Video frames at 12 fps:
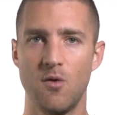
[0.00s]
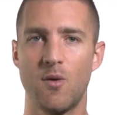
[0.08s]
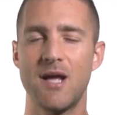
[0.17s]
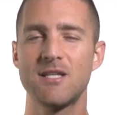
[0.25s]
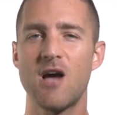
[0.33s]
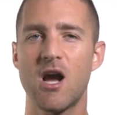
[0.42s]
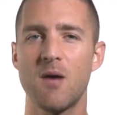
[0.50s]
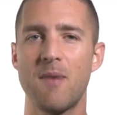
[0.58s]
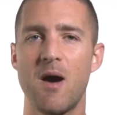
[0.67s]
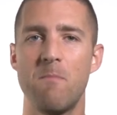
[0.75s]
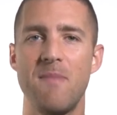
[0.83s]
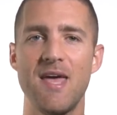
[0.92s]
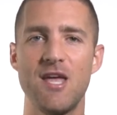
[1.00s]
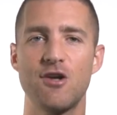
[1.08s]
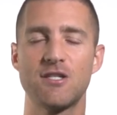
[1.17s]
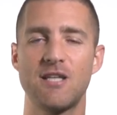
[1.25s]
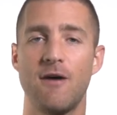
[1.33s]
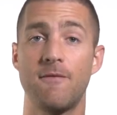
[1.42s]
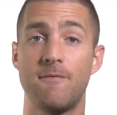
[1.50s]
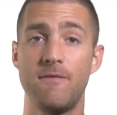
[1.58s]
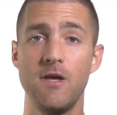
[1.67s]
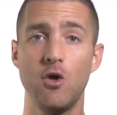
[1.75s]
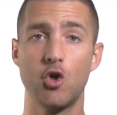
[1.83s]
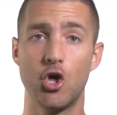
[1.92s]
When I talk about making yourself
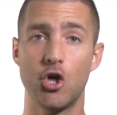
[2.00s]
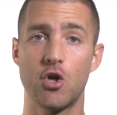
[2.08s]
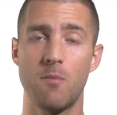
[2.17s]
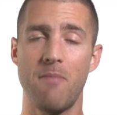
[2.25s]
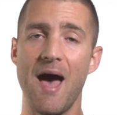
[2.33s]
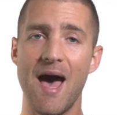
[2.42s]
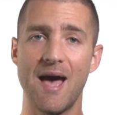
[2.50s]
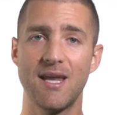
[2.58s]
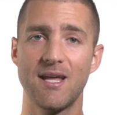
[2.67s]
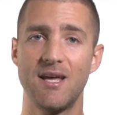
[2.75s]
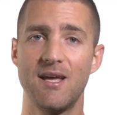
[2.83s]
feel good or bad,